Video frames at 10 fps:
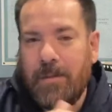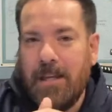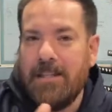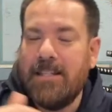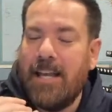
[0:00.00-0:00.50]

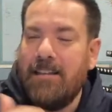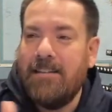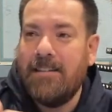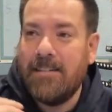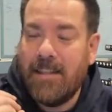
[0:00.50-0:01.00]
It
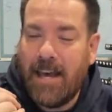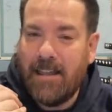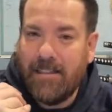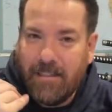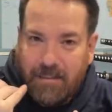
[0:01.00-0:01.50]
says
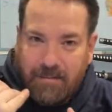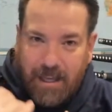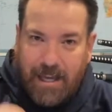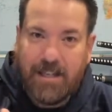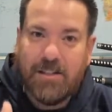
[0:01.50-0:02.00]
that
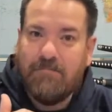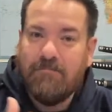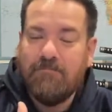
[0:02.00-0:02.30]
they